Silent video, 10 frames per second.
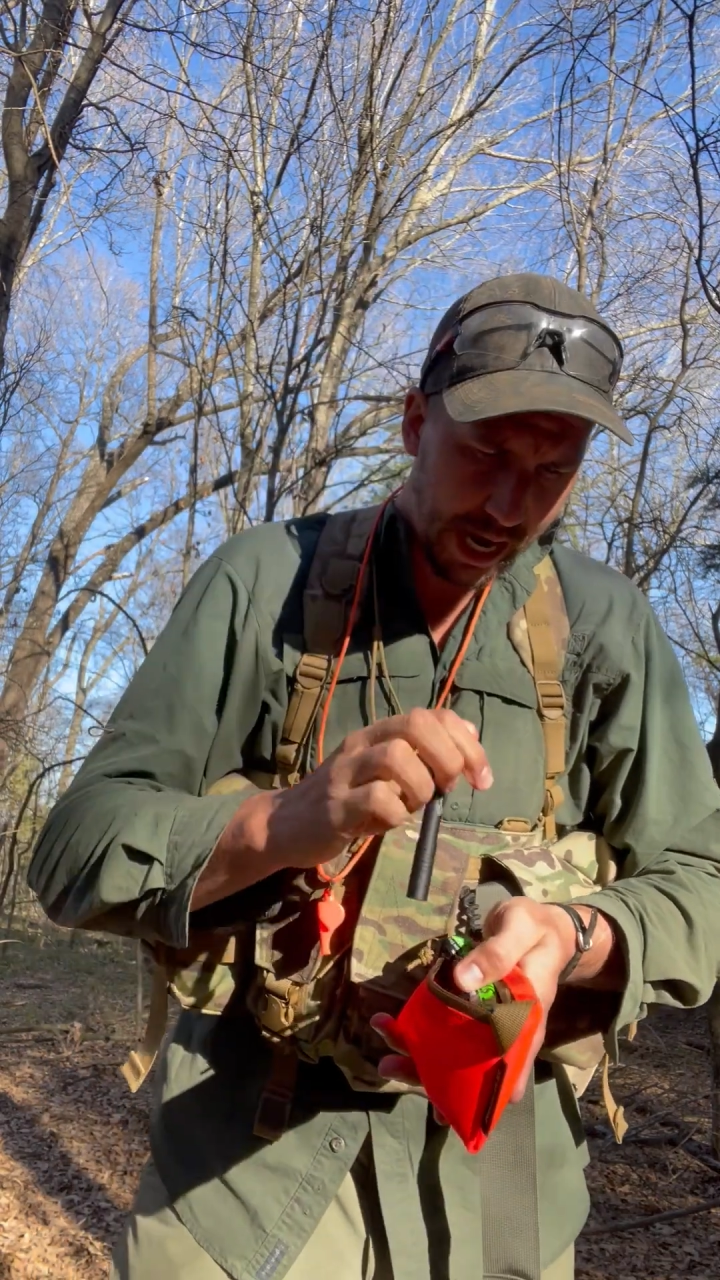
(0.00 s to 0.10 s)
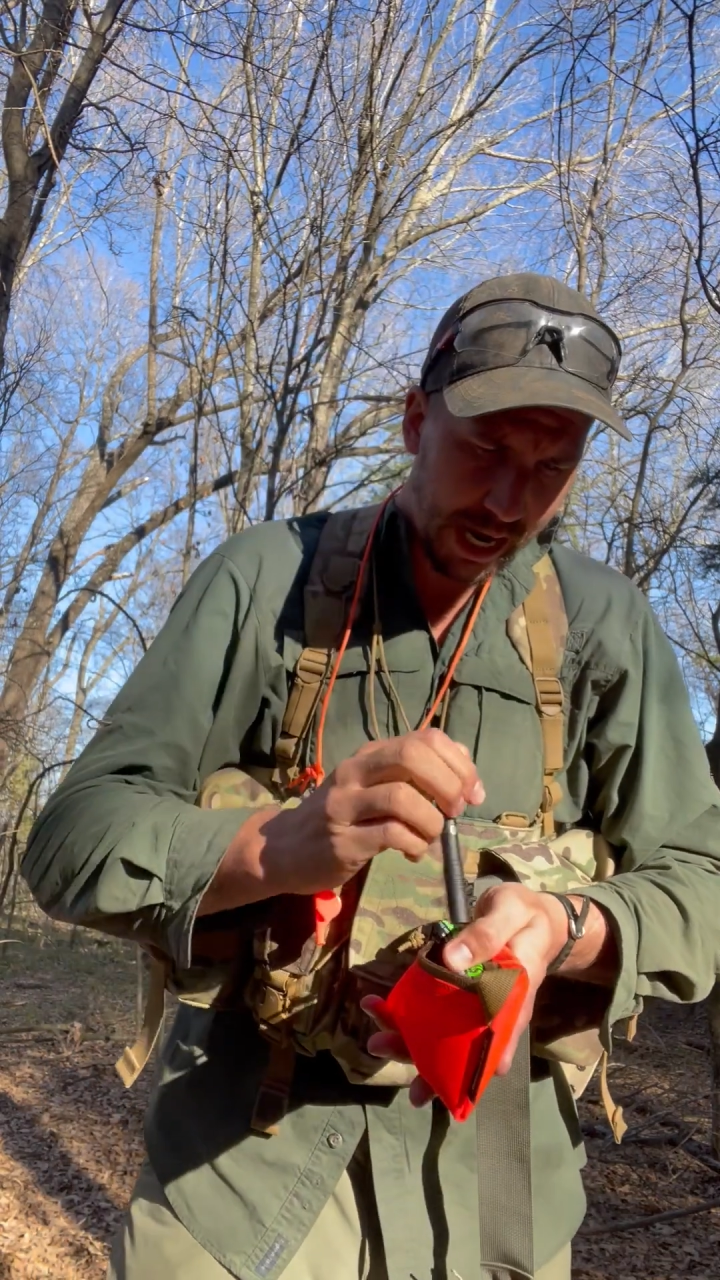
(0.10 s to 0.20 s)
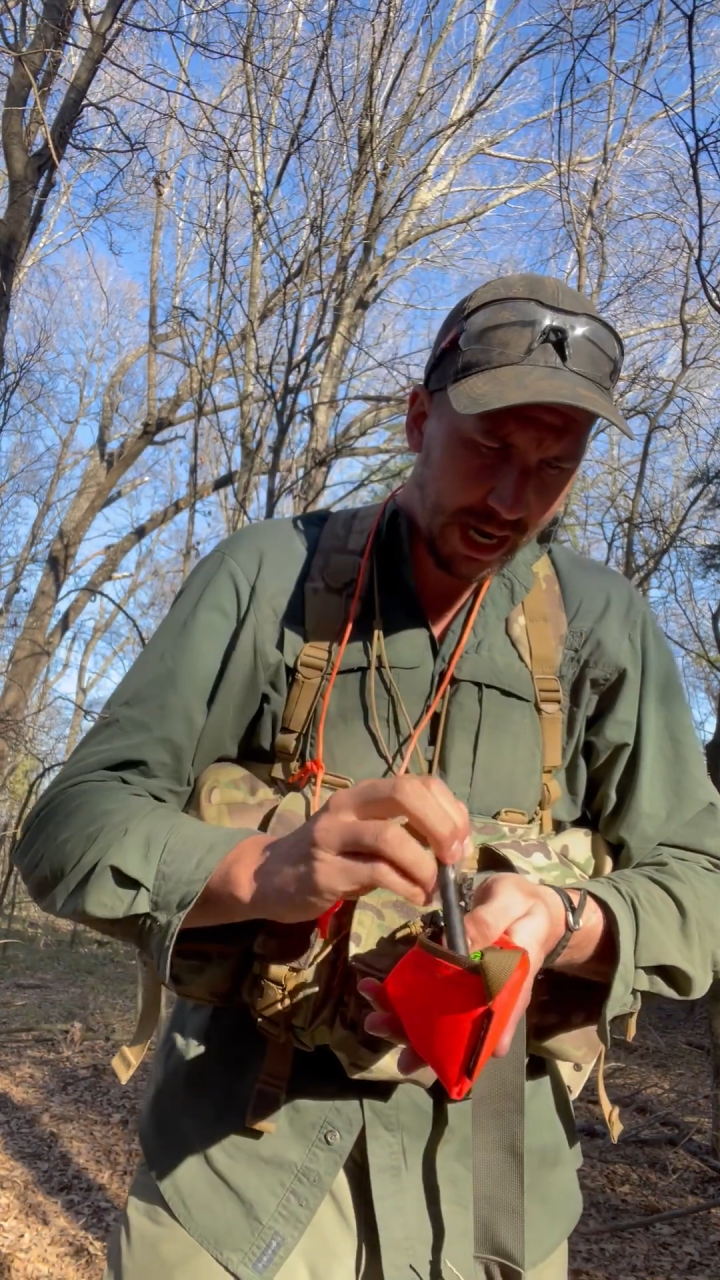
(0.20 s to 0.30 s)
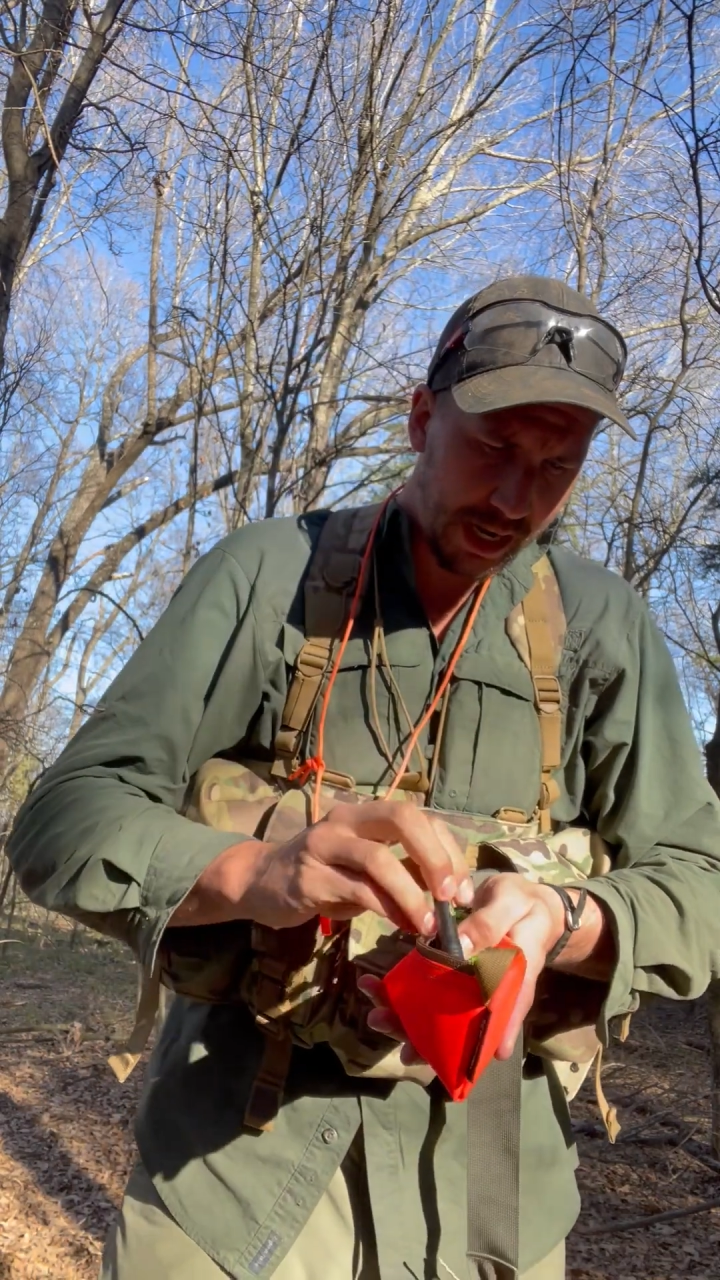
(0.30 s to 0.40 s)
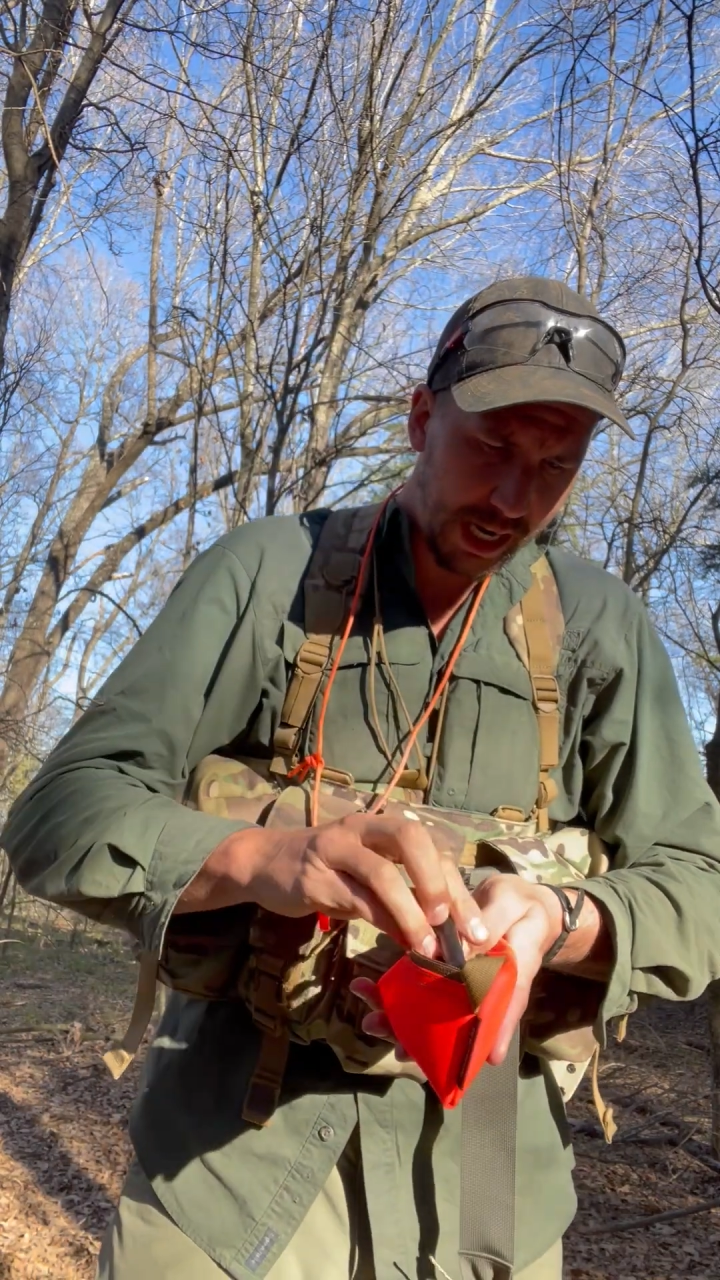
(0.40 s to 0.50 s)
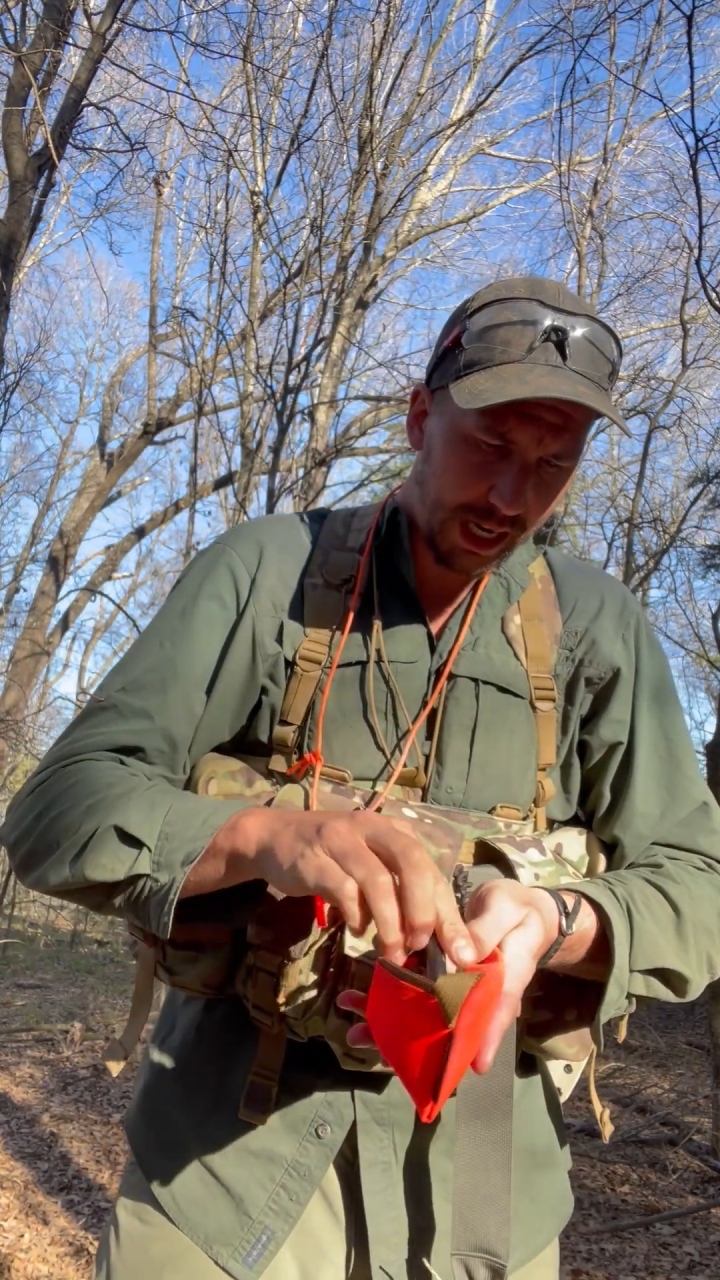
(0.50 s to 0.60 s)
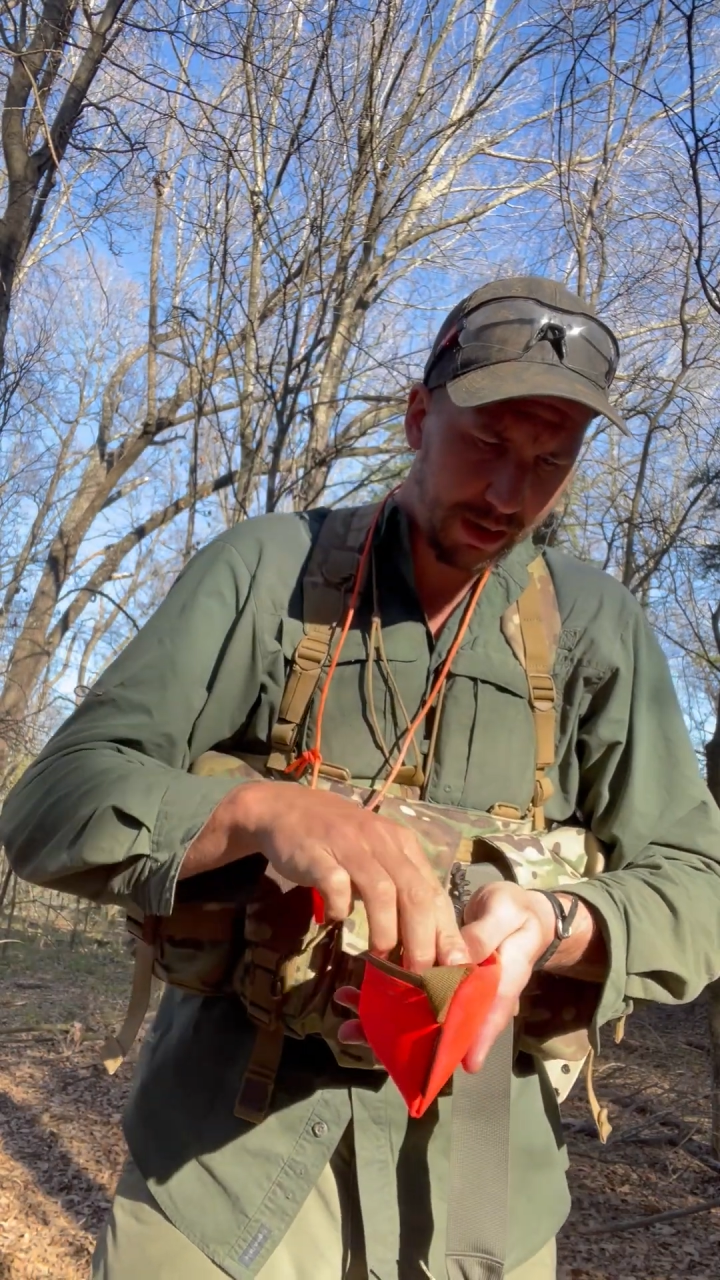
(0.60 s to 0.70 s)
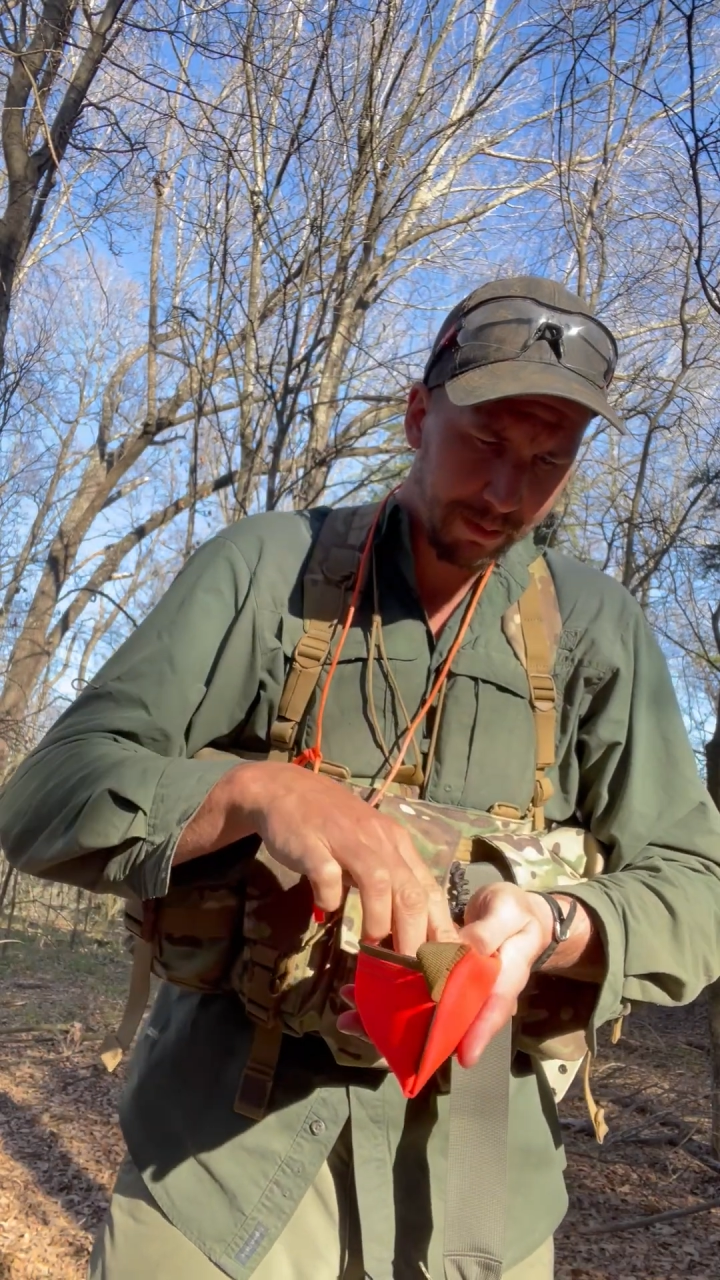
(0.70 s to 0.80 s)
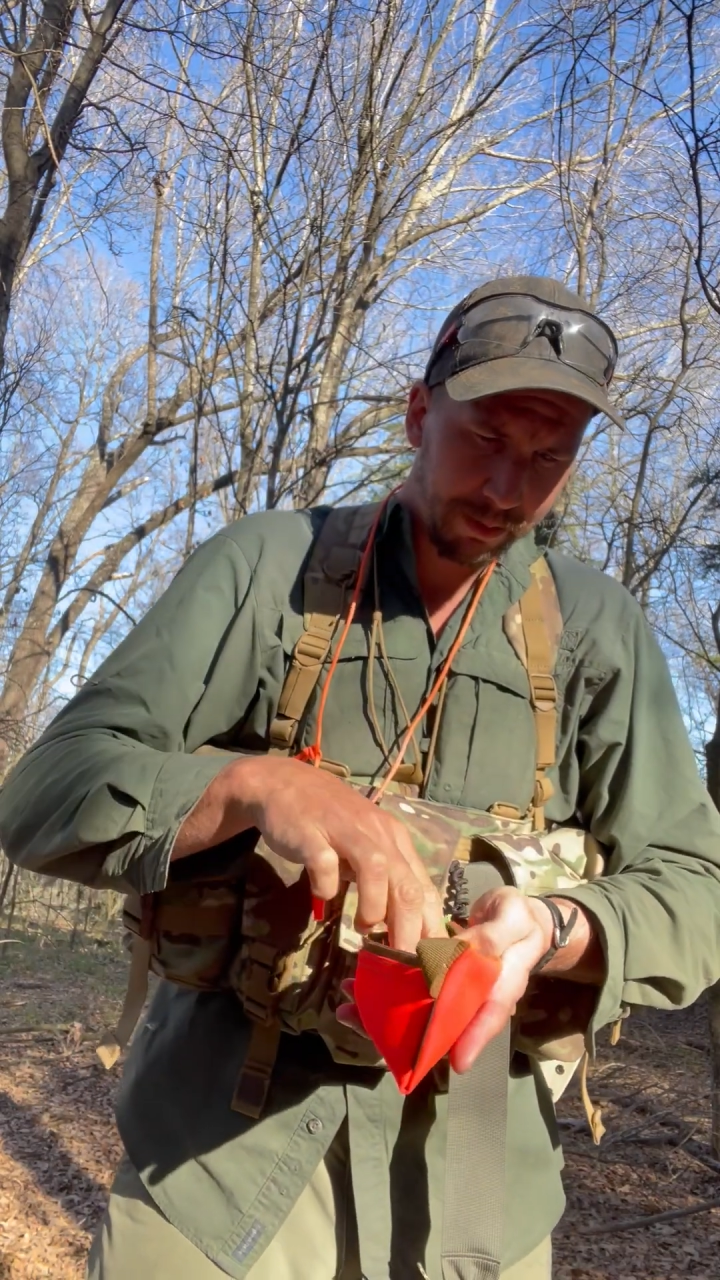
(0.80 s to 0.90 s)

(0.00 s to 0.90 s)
handy.